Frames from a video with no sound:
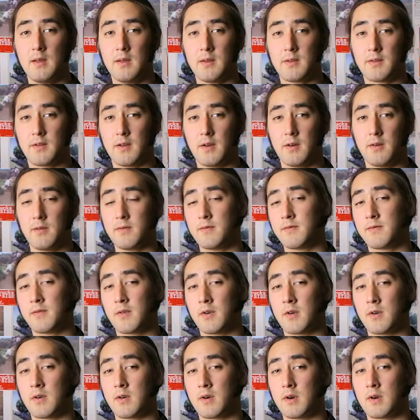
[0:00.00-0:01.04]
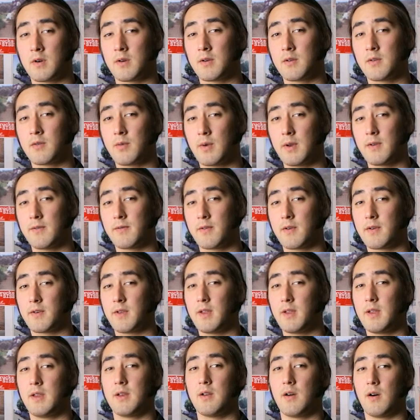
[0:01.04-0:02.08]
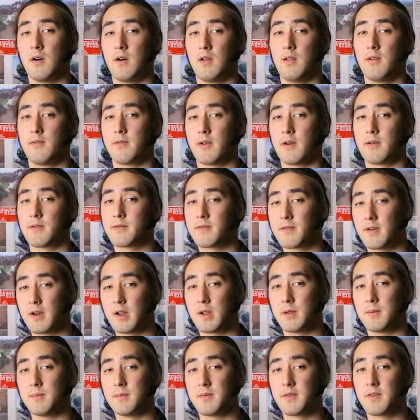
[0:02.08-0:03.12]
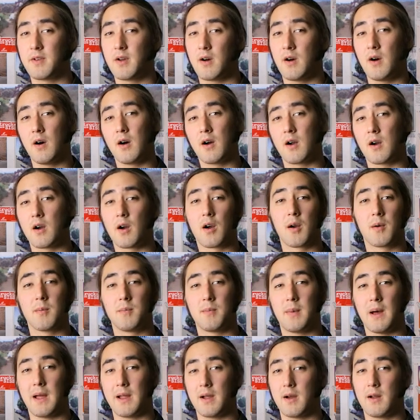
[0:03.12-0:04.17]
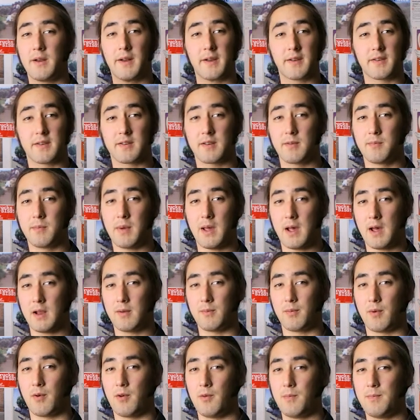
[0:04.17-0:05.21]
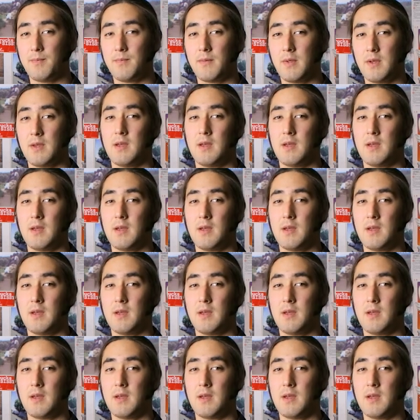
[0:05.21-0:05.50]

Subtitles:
So for 2014, all of our frames are BionX compatible.